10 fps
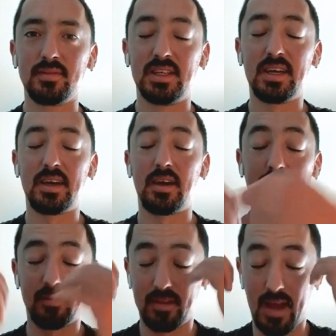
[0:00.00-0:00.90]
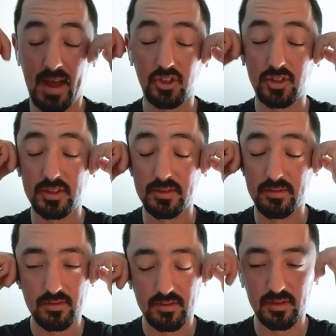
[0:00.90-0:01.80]
Yeah, I actually
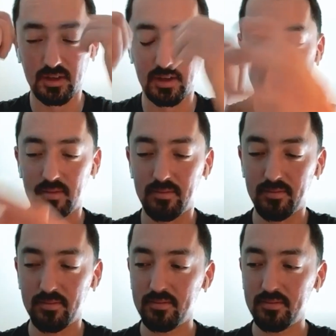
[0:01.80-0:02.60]
have